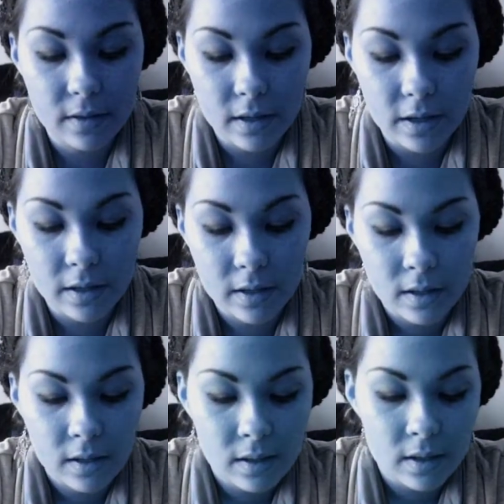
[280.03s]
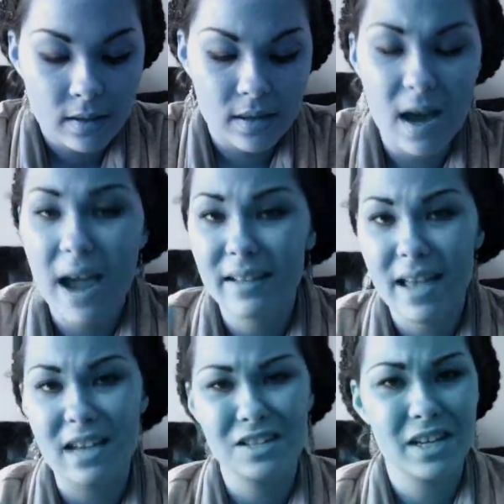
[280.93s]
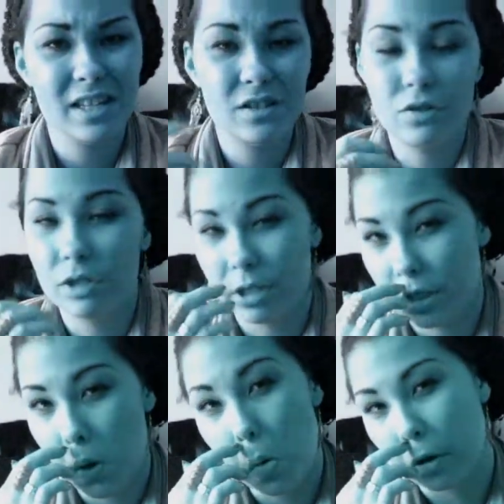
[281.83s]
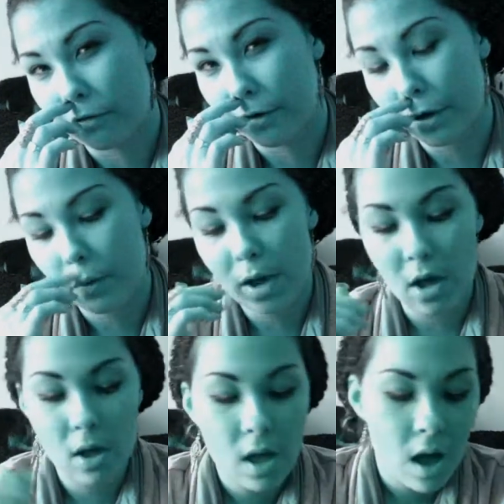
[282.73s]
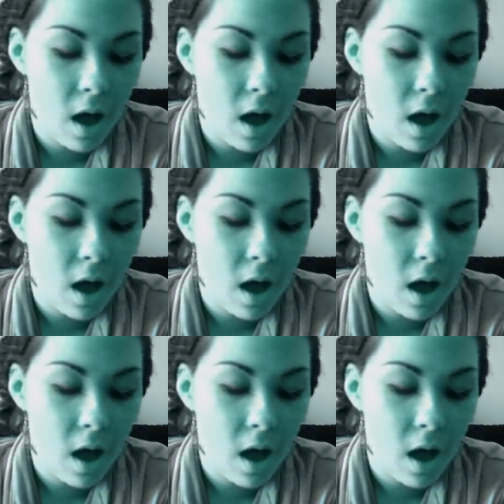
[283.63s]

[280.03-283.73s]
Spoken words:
the eyelash kits usually don't work very well.